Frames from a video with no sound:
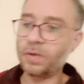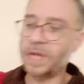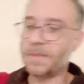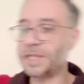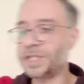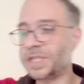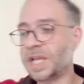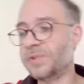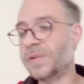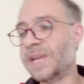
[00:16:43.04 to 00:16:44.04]
So
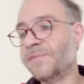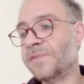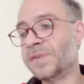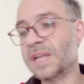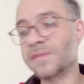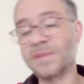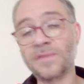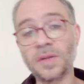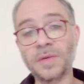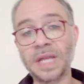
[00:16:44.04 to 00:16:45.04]
imagine that you give
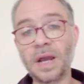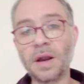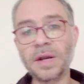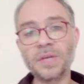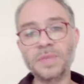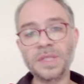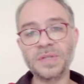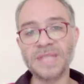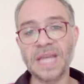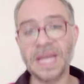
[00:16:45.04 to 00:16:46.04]
yourself the following
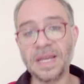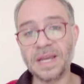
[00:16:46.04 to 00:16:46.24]
argument.